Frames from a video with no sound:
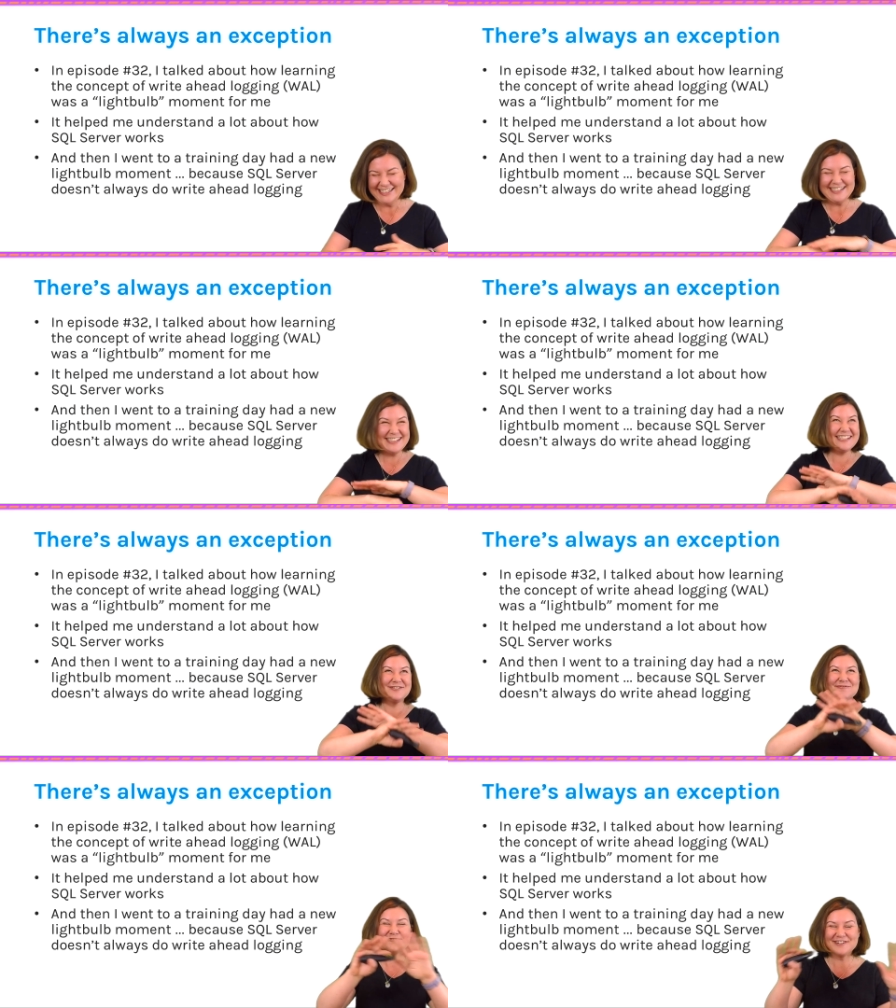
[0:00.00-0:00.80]
Cuz it's
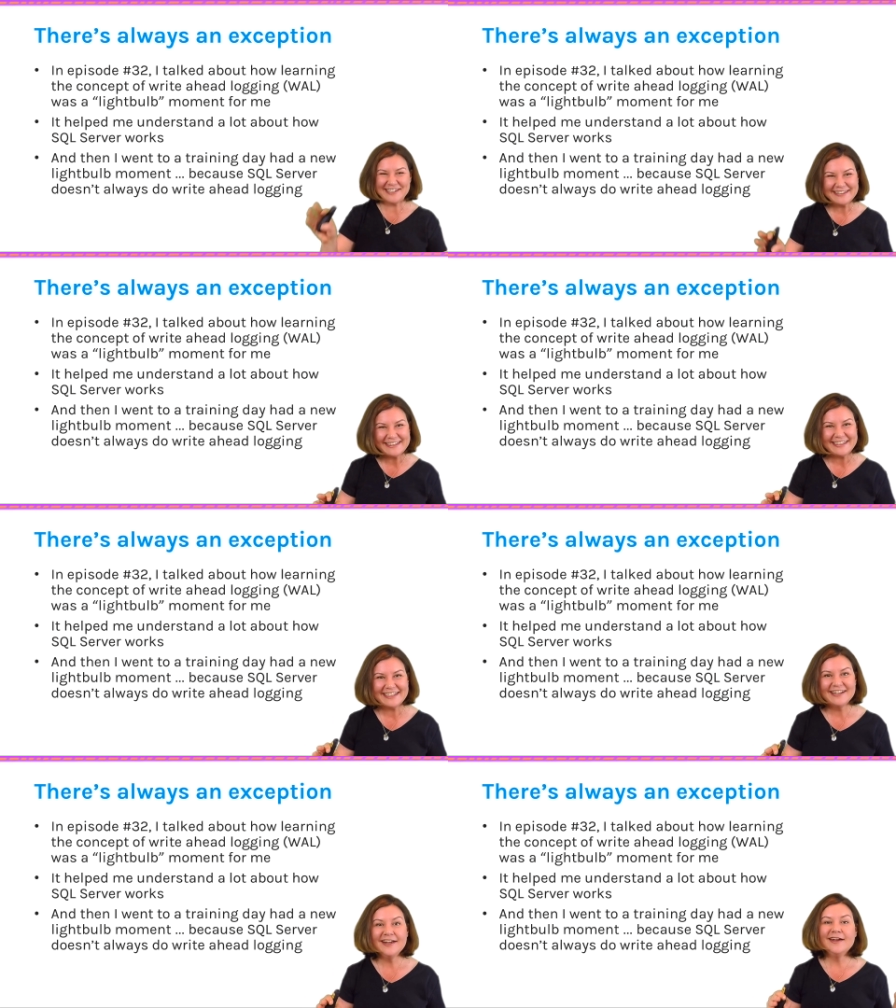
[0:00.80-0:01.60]

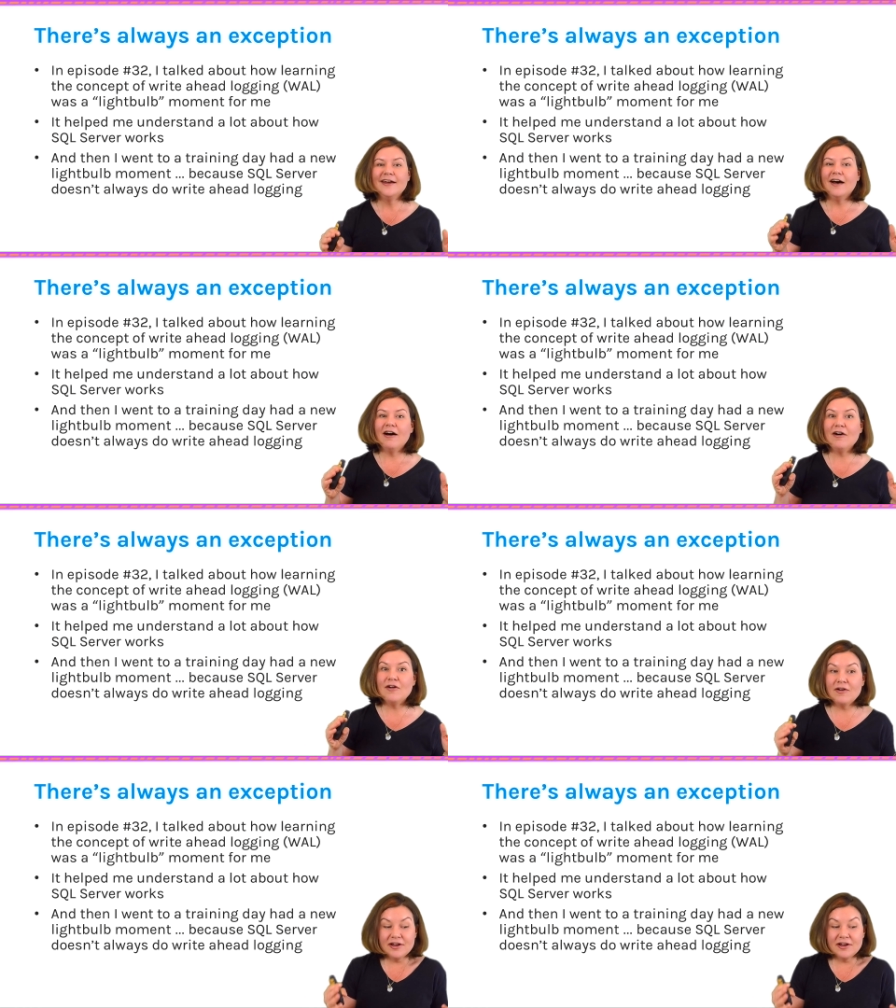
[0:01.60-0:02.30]
really uh,